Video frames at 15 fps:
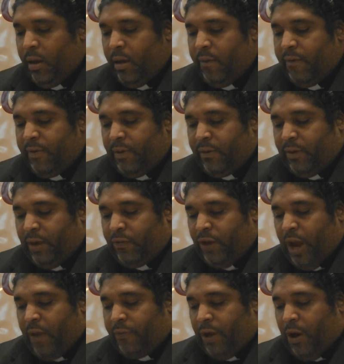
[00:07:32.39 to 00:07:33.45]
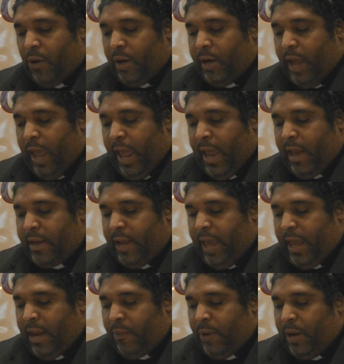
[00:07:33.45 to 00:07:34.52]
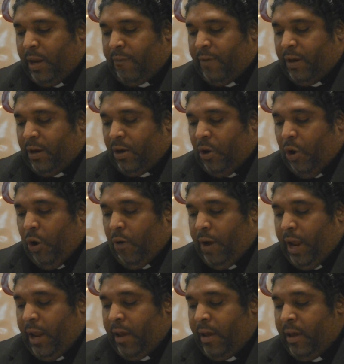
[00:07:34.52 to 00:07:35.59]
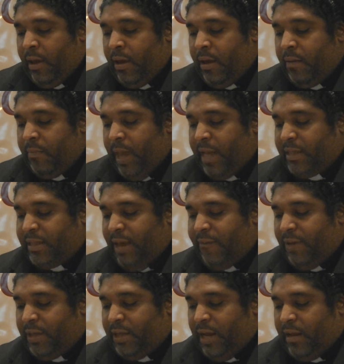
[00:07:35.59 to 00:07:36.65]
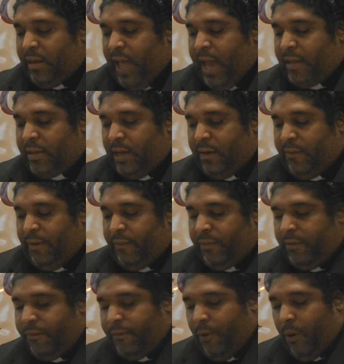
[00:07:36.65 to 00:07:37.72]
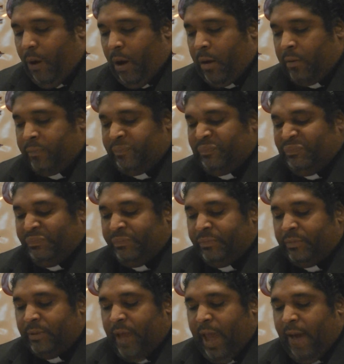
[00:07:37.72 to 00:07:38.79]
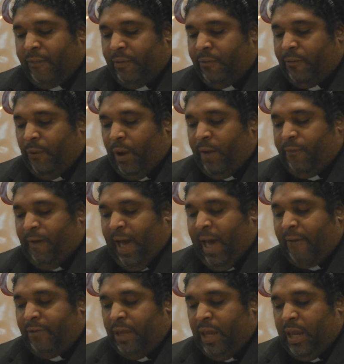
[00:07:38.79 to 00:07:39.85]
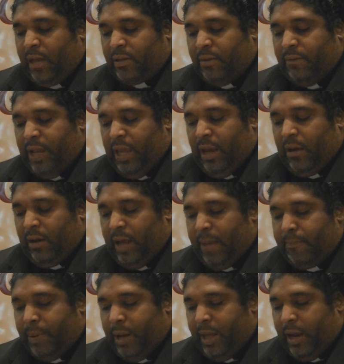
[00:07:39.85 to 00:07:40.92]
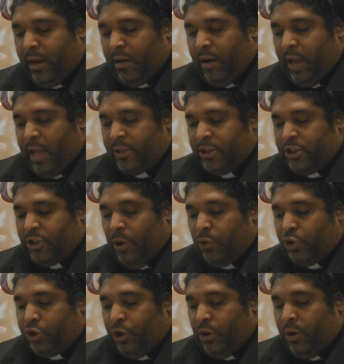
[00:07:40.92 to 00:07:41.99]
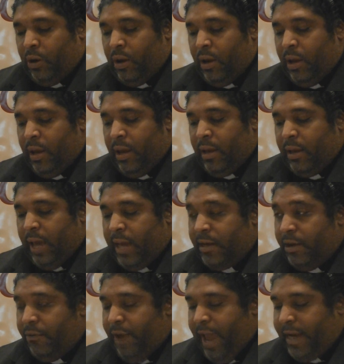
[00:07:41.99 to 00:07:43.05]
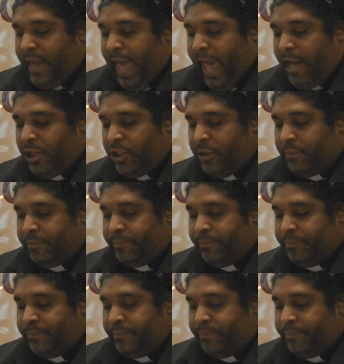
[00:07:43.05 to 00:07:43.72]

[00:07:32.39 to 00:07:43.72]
56 years ago today, a day that will live in glory, May 17, 1954, after 45 years of legal and political and social and direct action,